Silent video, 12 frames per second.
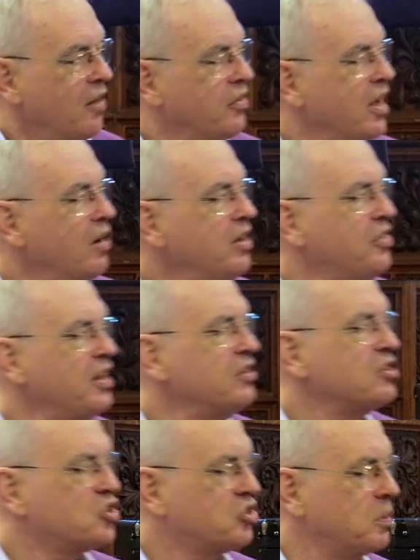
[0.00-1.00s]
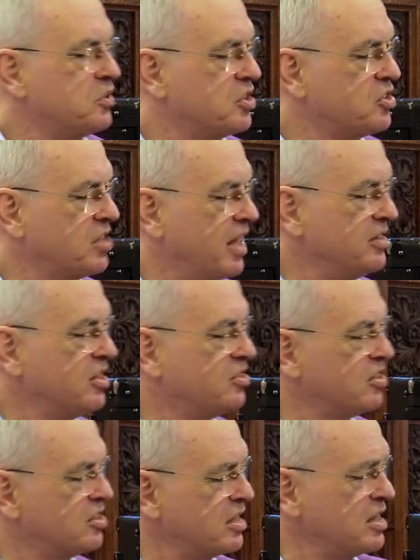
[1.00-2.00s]
The only thing that Scripture says is
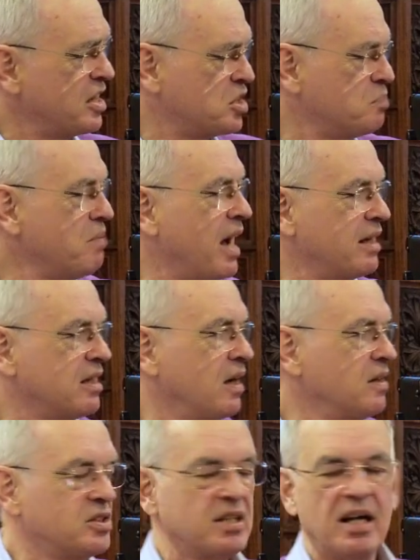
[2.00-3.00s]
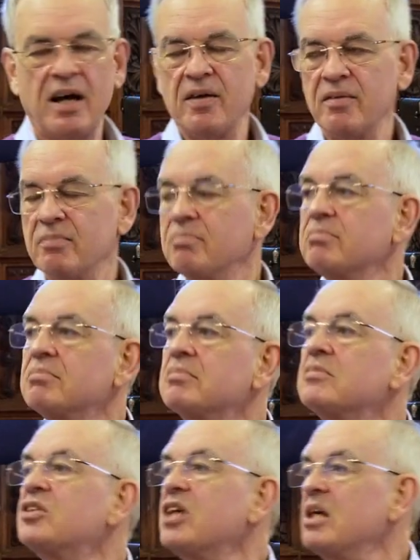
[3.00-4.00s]
that this man cast out
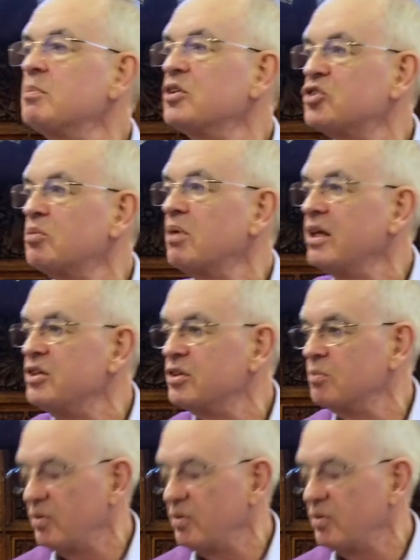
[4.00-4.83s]
the demons from Legion.